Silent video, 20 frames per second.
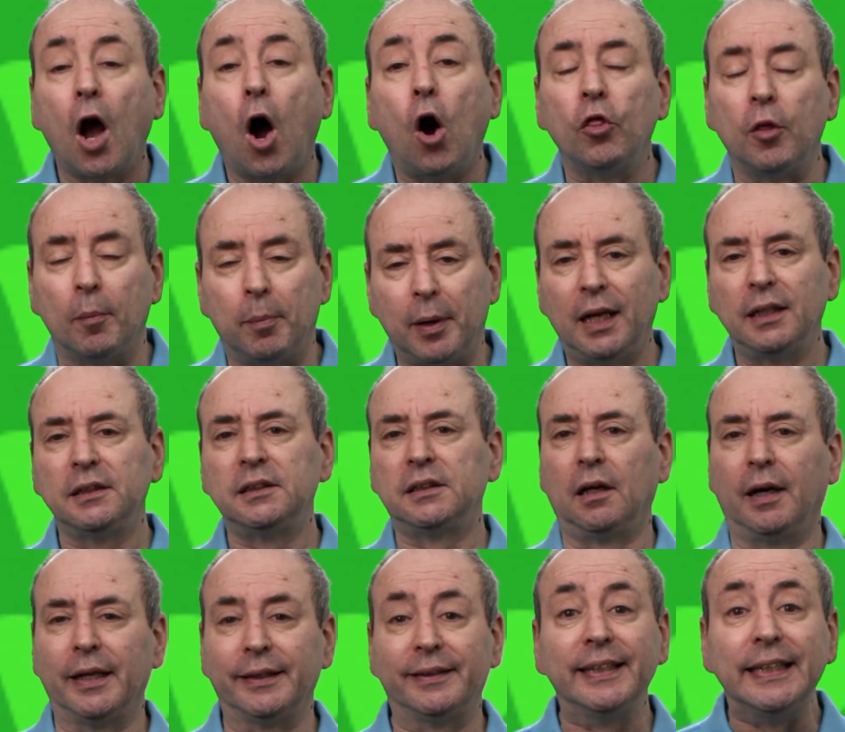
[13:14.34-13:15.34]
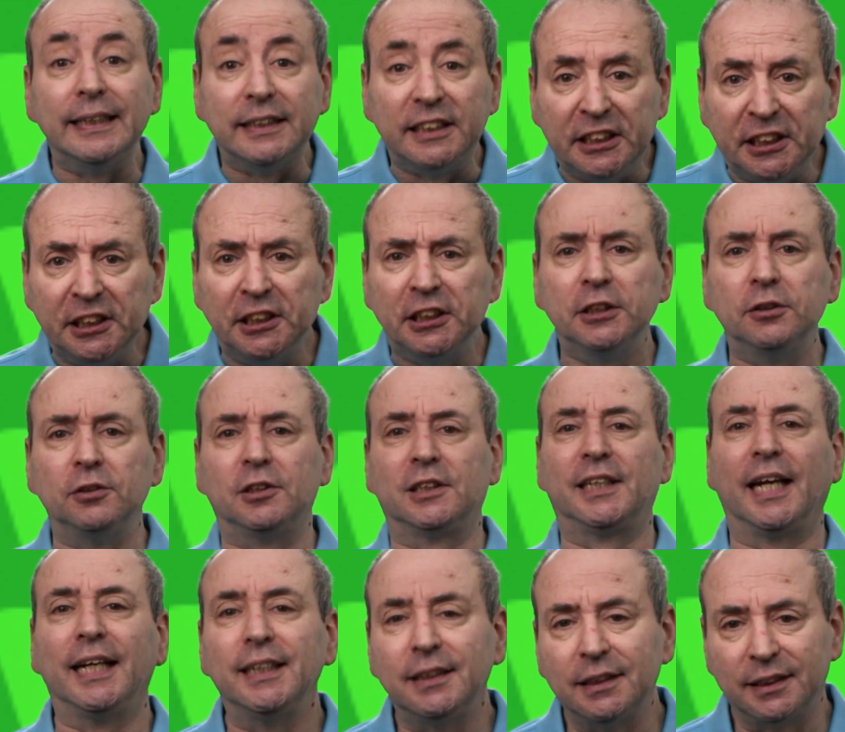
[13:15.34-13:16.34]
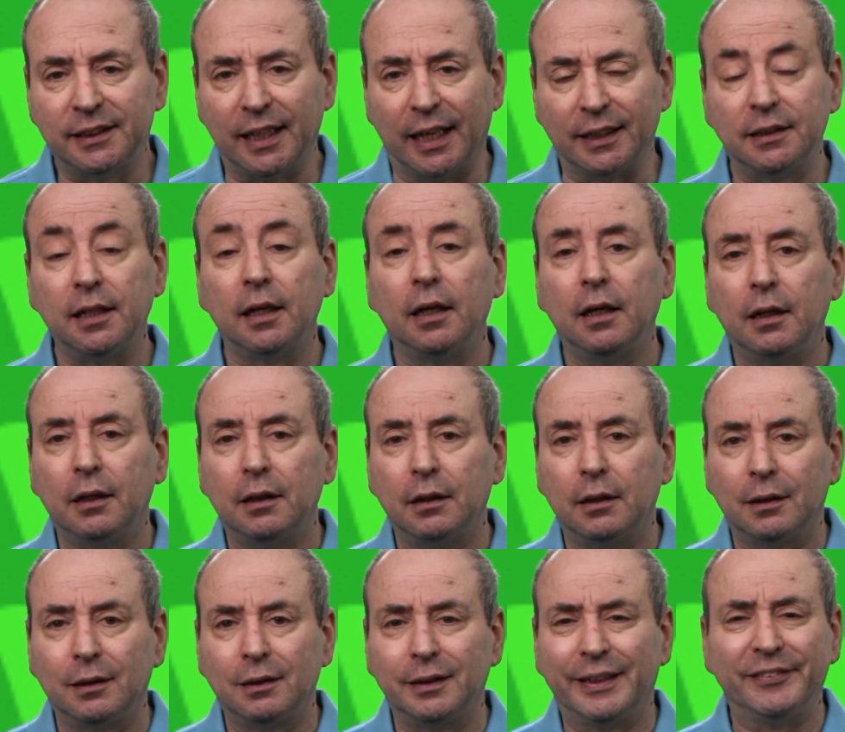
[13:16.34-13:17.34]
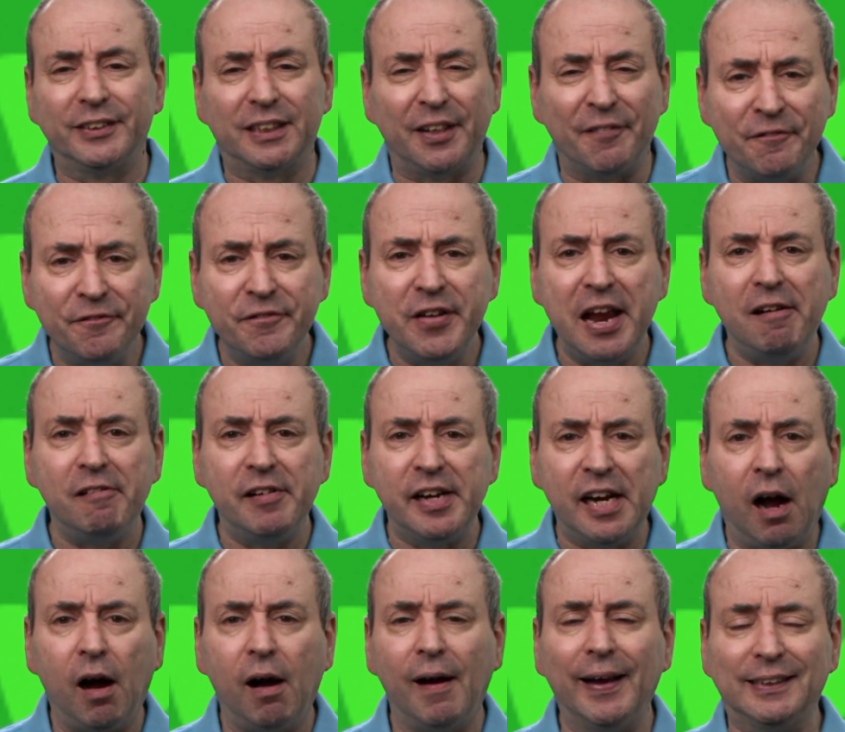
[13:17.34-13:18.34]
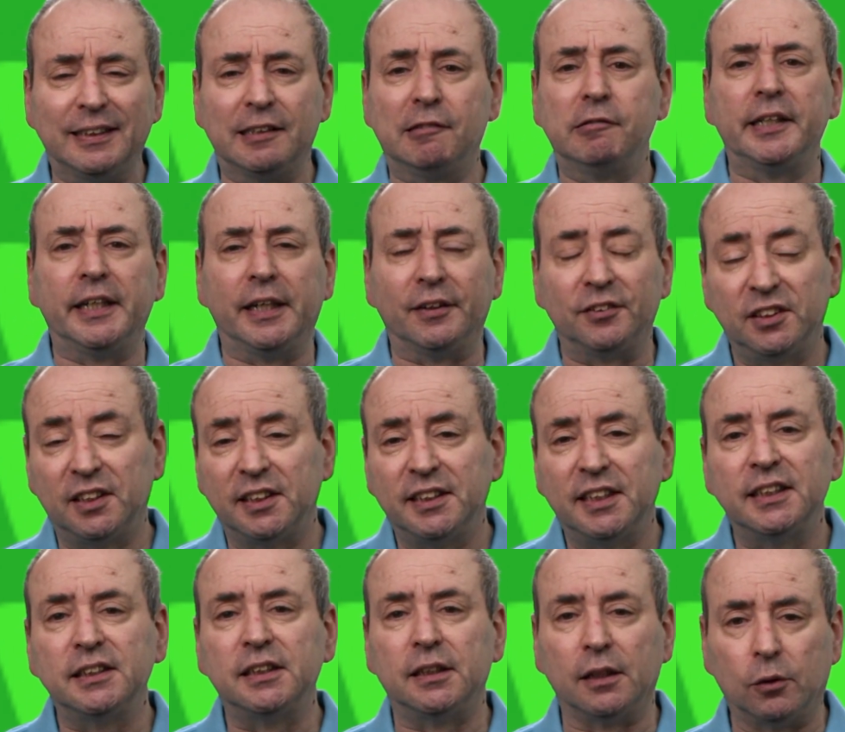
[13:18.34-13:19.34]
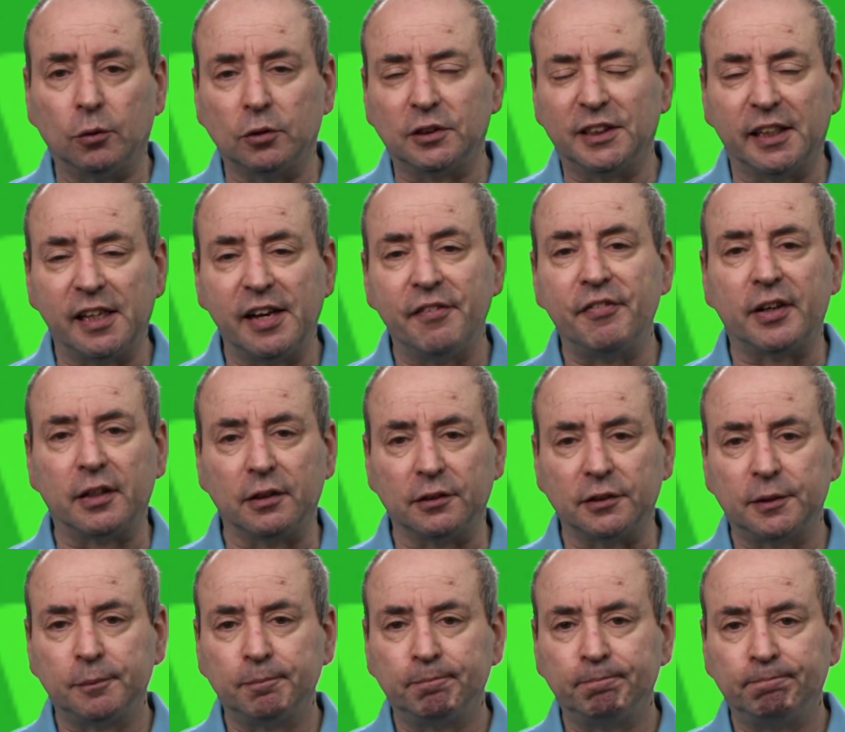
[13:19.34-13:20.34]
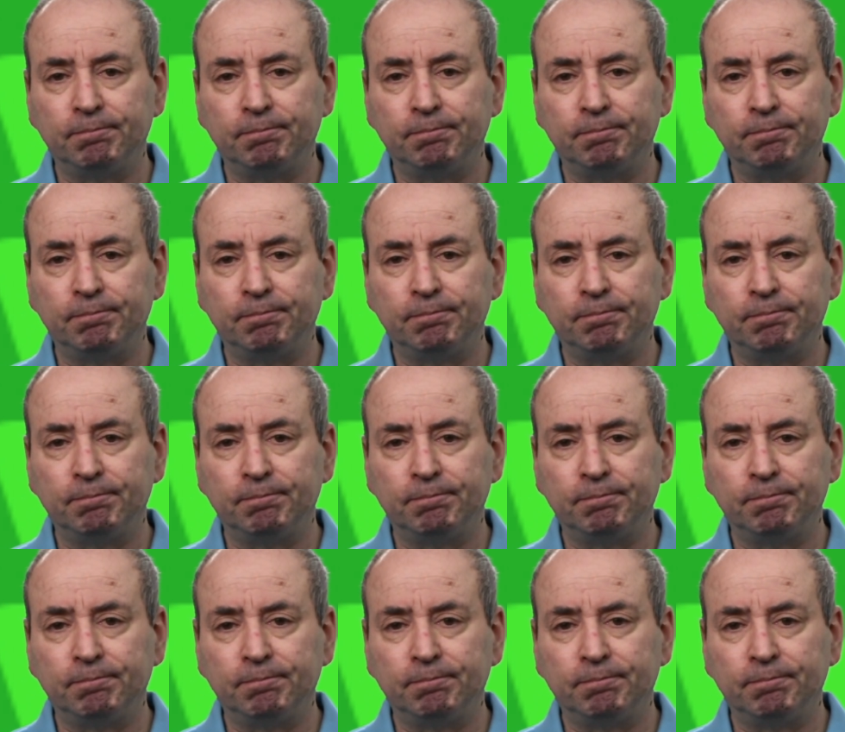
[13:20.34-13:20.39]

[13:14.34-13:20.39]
On the plus side, these huge data sets give us a very high degree of statistical significance.